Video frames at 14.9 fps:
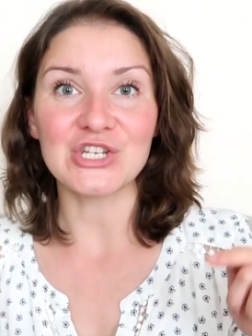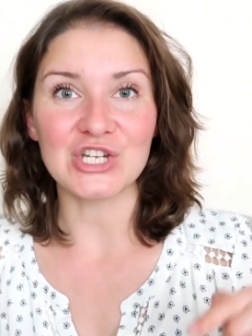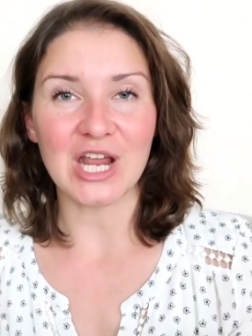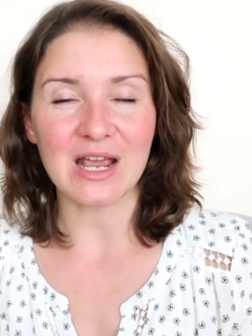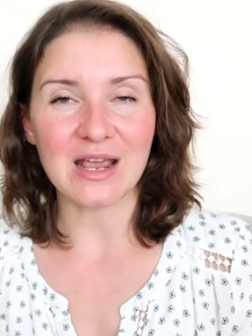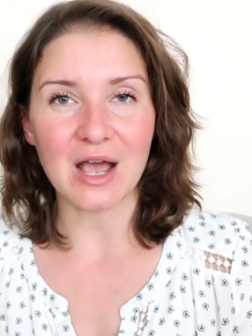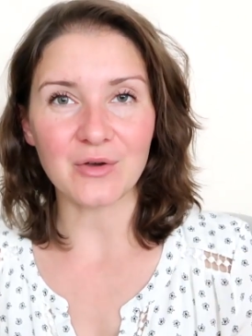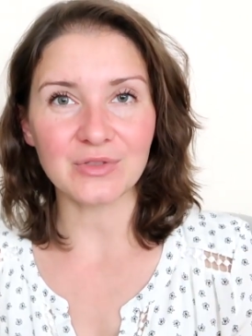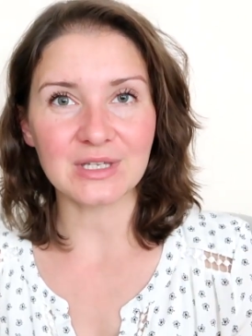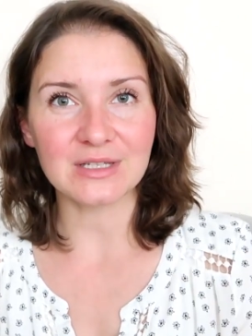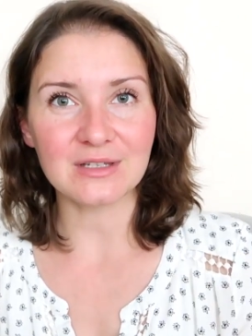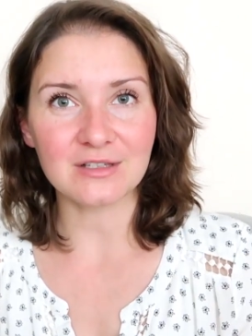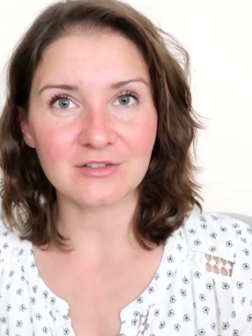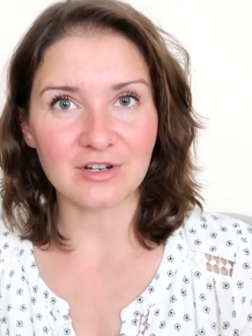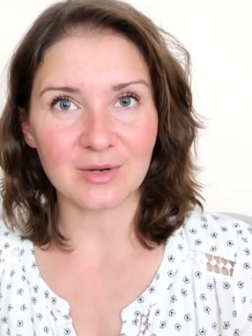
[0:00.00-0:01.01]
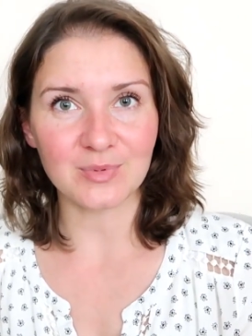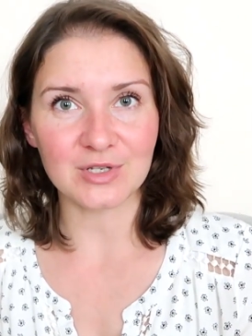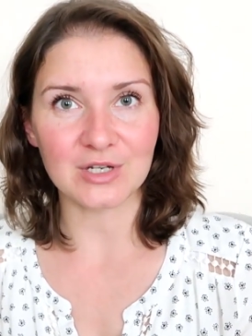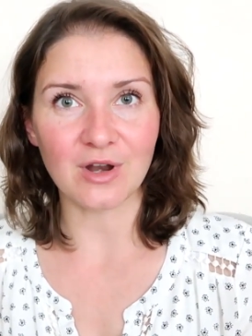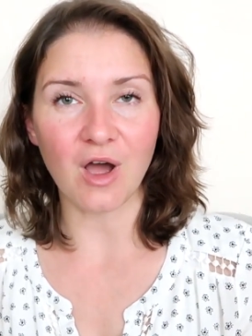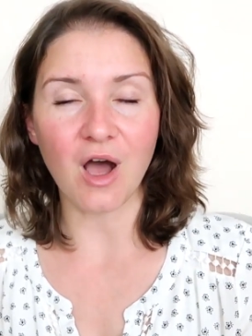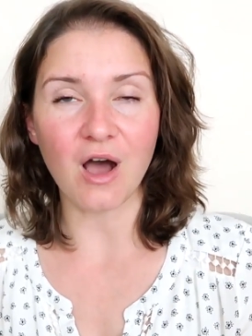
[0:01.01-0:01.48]
check out the
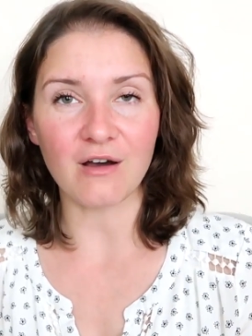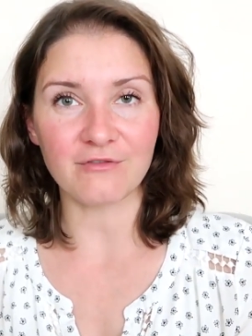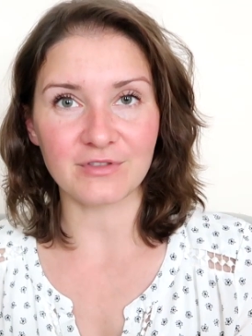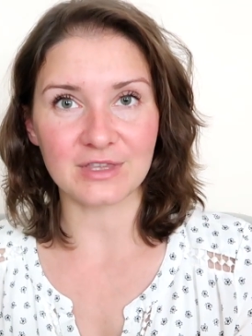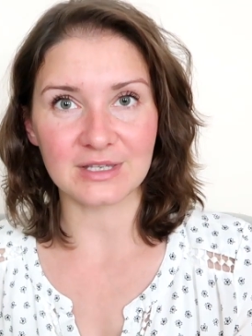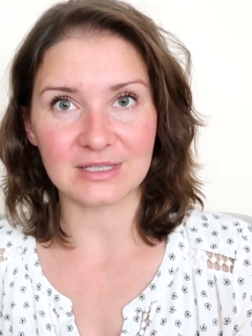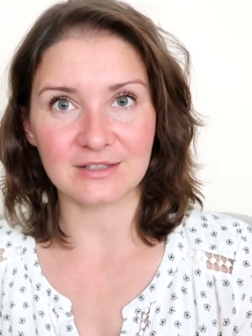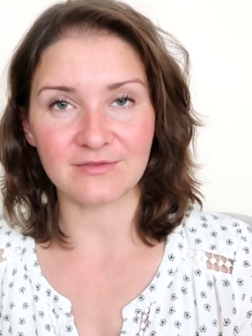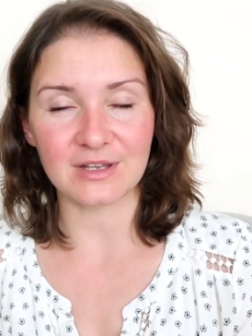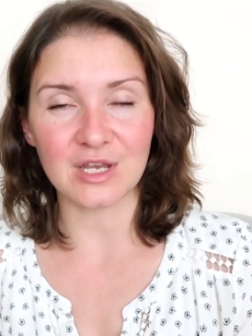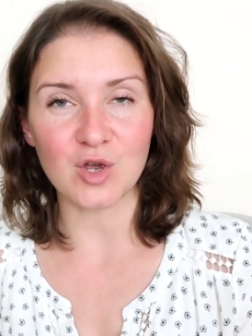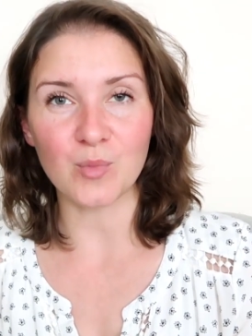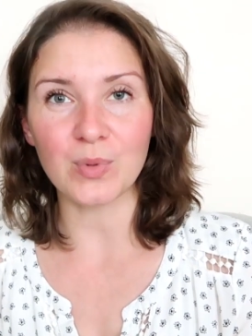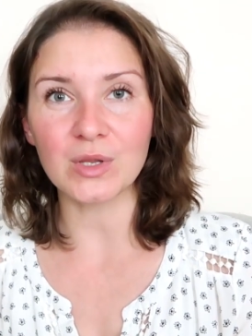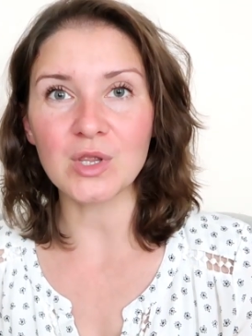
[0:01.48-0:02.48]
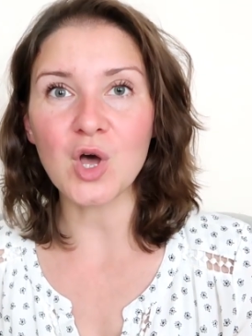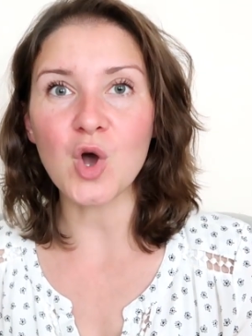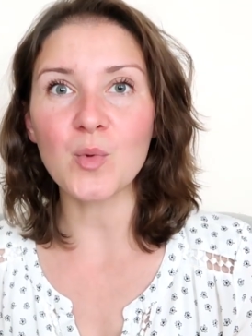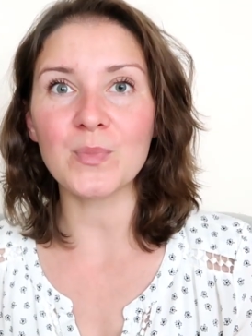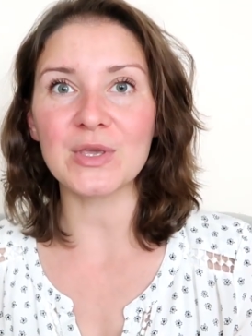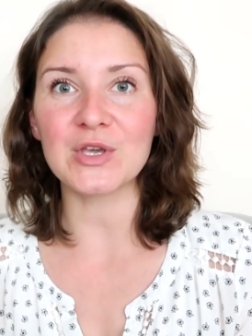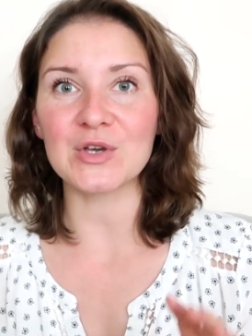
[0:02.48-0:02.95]
description of this video
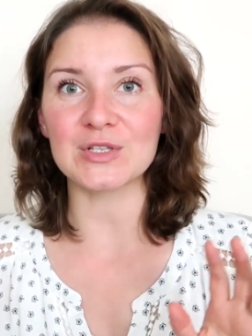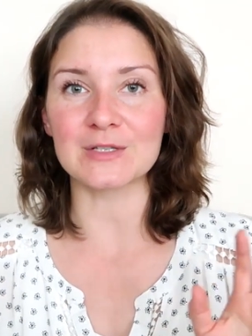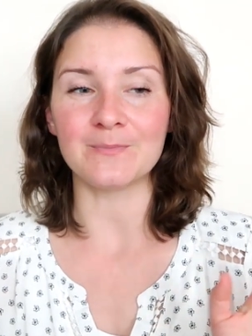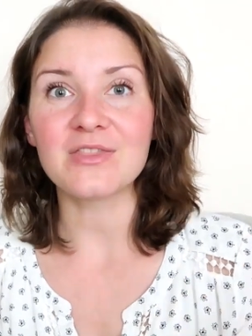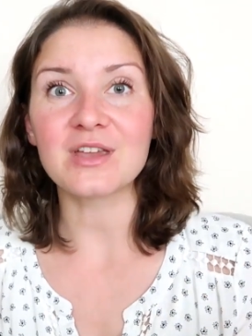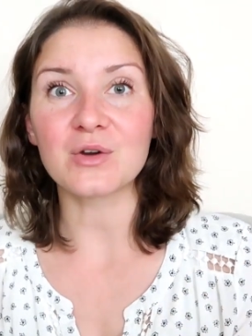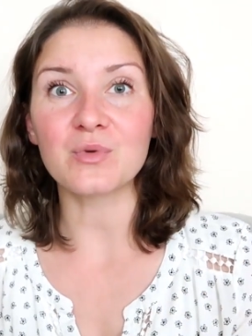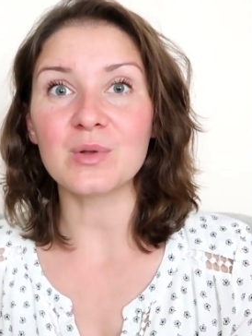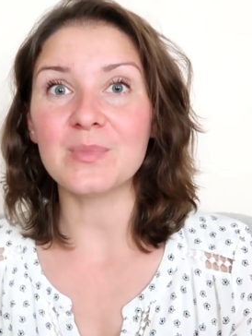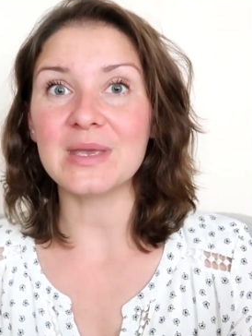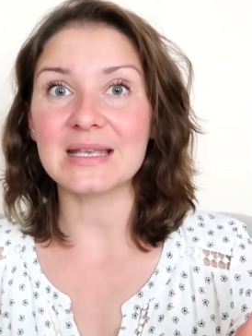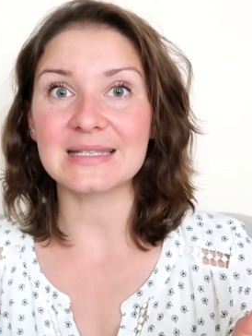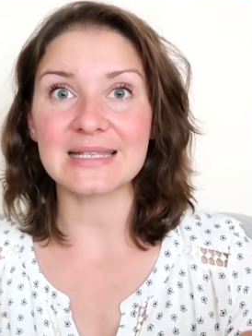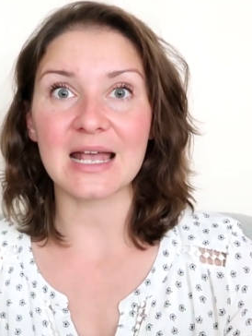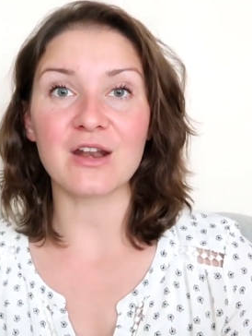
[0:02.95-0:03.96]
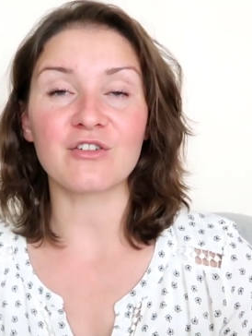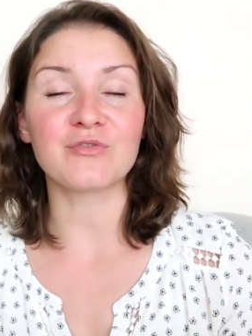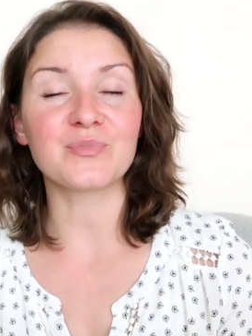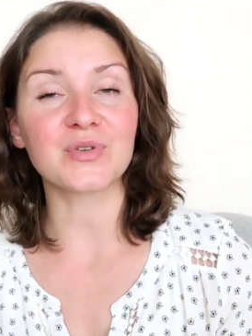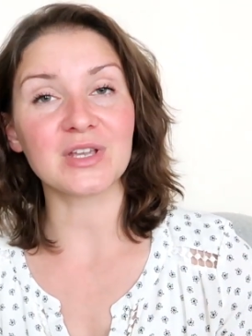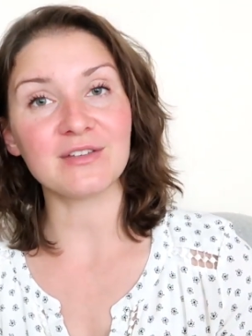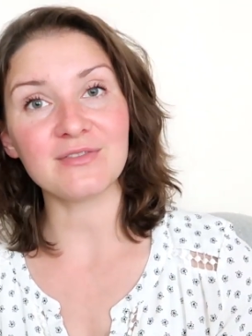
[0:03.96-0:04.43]
below, because there will be a set of
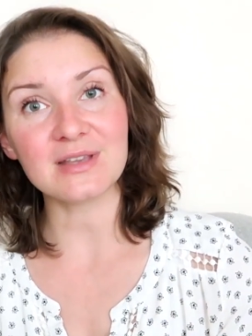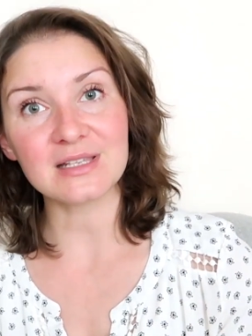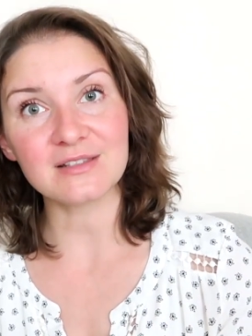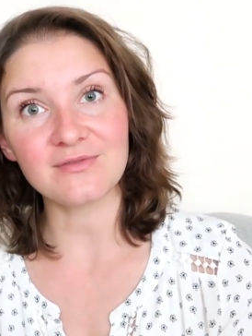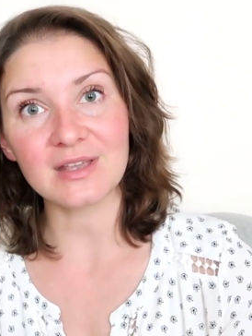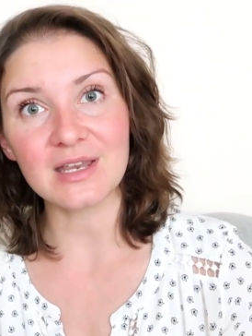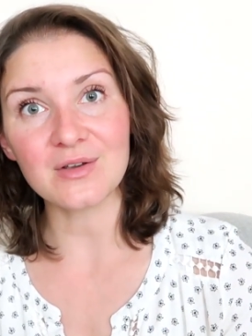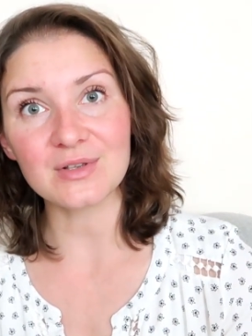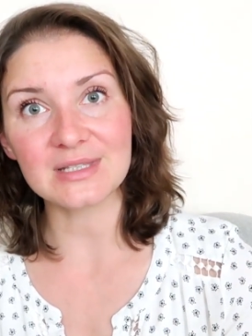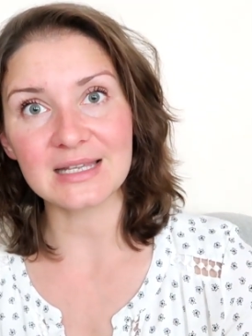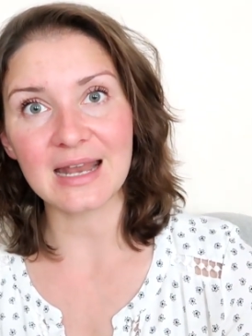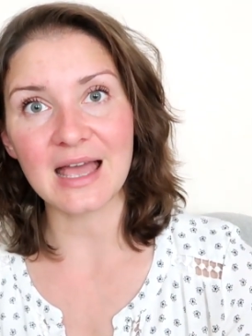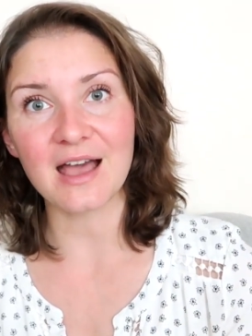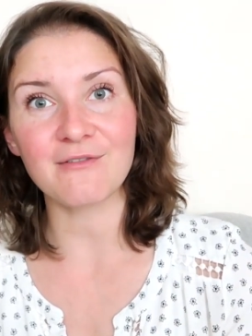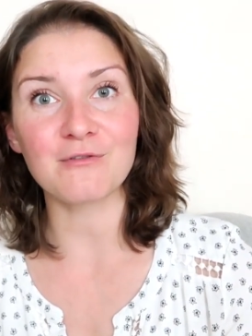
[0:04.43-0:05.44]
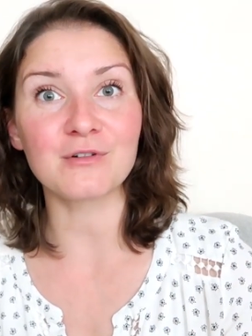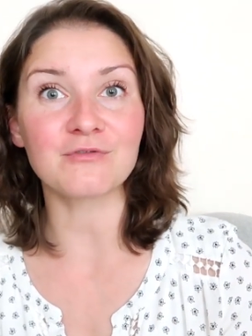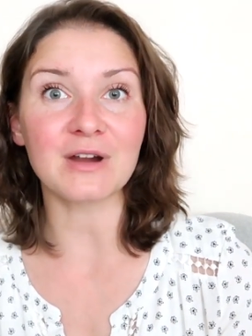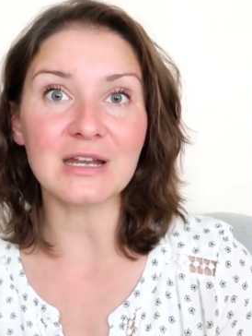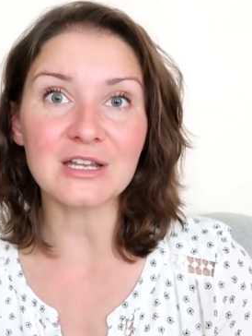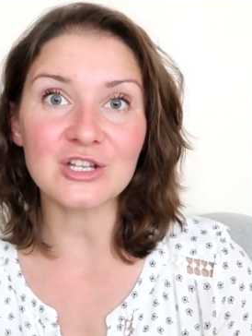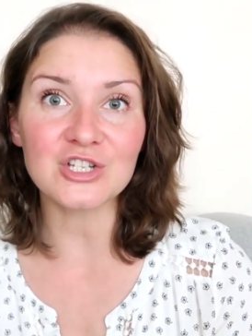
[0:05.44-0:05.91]
previous videos that I have
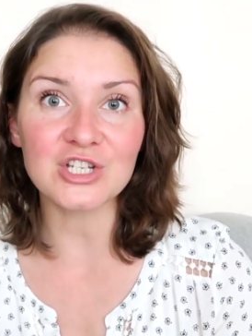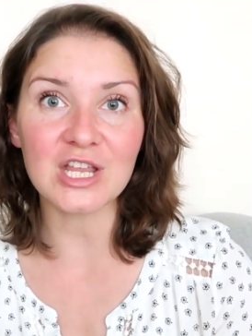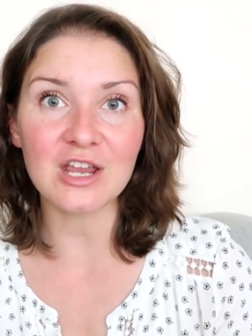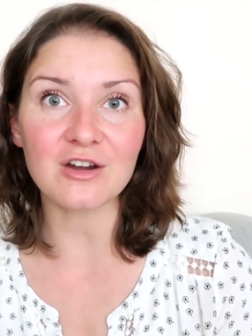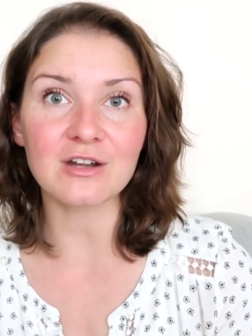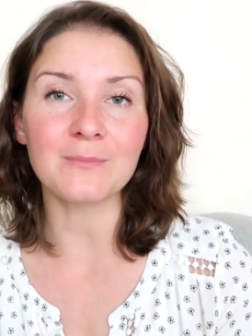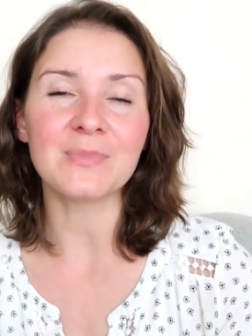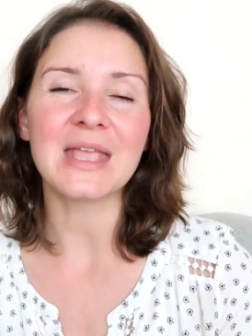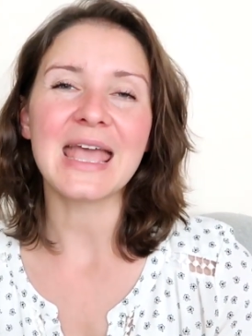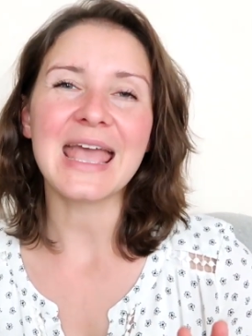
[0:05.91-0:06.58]
already shared,